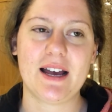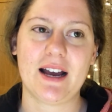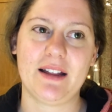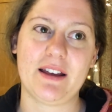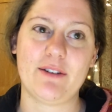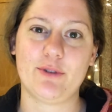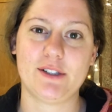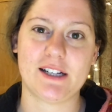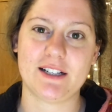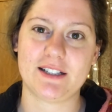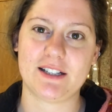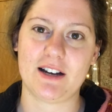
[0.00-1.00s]
and then for
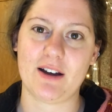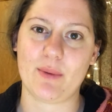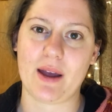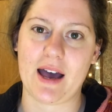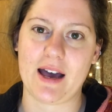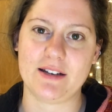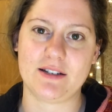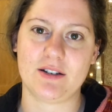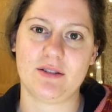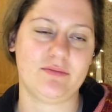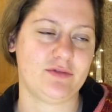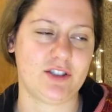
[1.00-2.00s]
dinner tonight we had
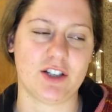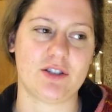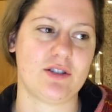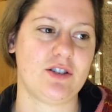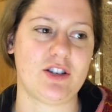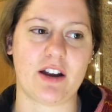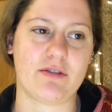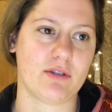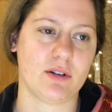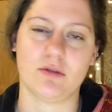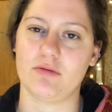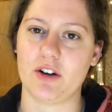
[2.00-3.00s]
just
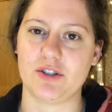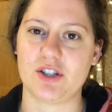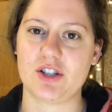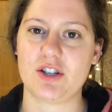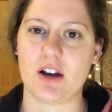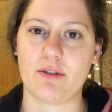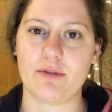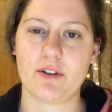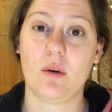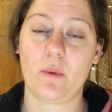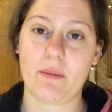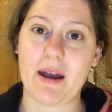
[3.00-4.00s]
general roast stuff.
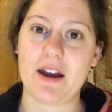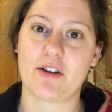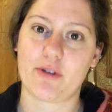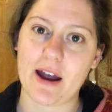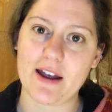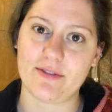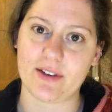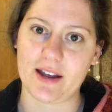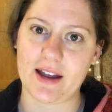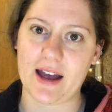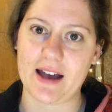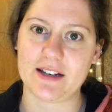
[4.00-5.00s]
We made a
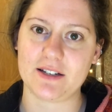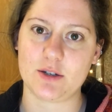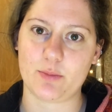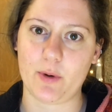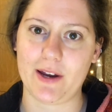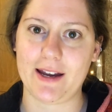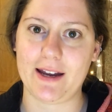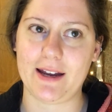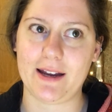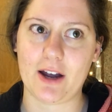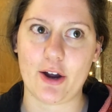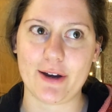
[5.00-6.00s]
gravy and
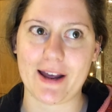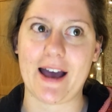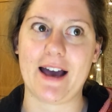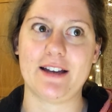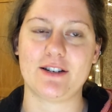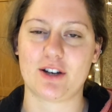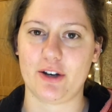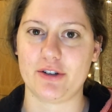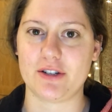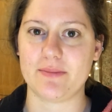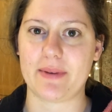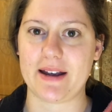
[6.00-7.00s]
we only had
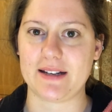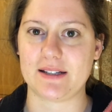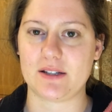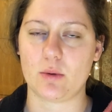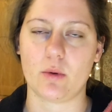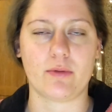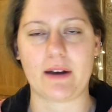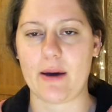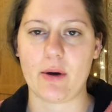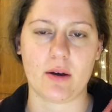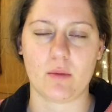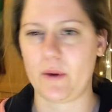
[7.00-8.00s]
gluten-based or
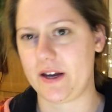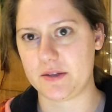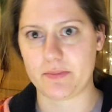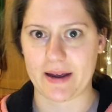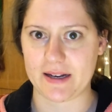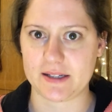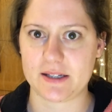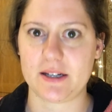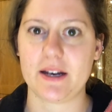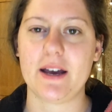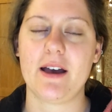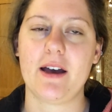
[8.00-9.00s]
flour wheat-based
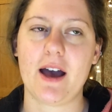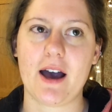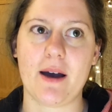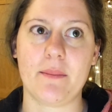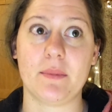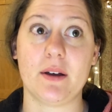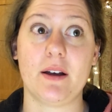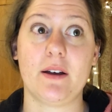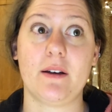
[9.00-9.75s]
um,